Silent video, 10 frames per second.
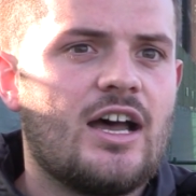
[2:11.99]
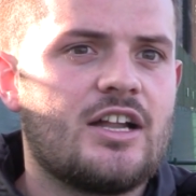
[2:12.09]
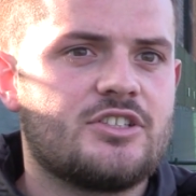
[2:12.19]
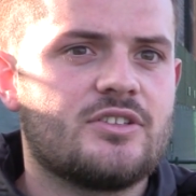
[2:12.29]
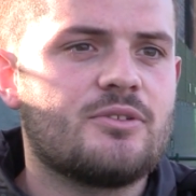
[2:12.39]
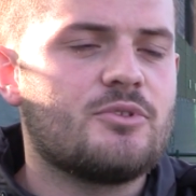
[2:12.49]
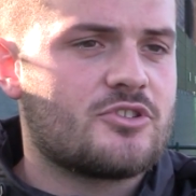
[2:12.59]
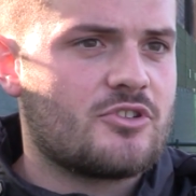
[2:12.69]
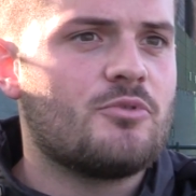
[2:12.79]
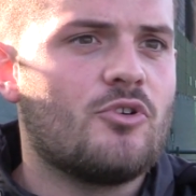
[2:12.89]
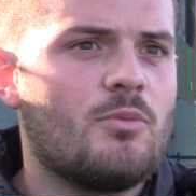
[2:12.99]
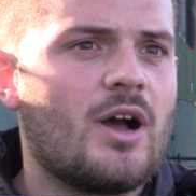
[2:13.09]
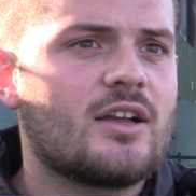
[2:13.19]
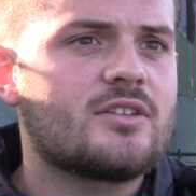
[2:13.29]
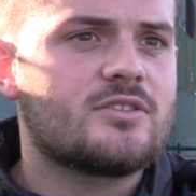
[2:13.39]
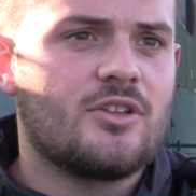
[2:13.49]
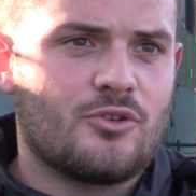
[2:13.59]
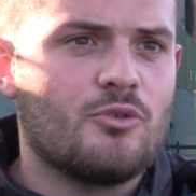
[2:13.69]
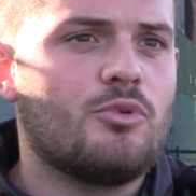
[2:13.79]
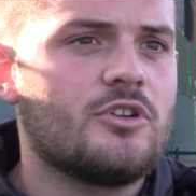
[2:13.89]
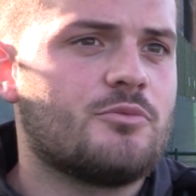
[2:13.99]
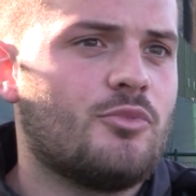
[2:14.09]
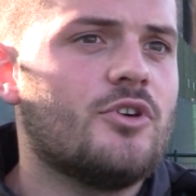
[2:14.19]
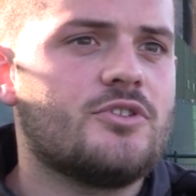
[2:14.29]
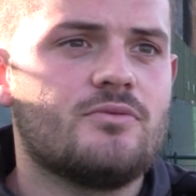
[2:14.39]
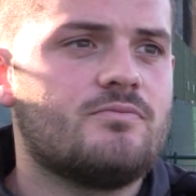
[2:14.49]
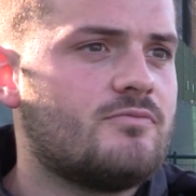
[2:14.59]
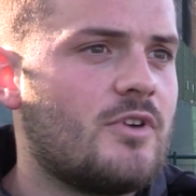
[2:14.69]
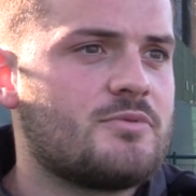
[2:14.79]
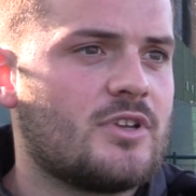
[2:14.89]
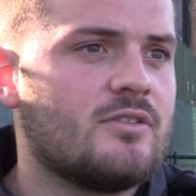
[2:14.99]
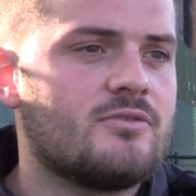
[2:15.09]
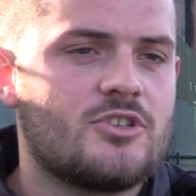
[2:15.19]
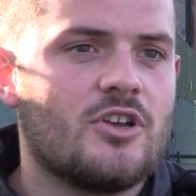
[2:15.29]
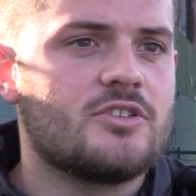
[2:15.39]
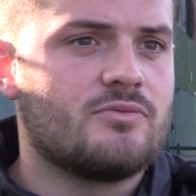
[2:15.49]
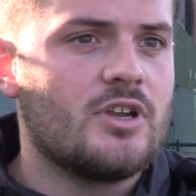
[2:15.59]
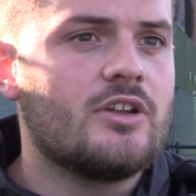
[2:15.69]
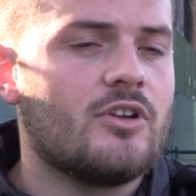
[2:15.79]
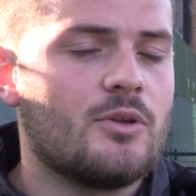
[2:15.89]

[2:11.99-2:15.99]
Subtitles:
actually I think when you strip it all back, they're a good bunch of boys who represent Jersey really,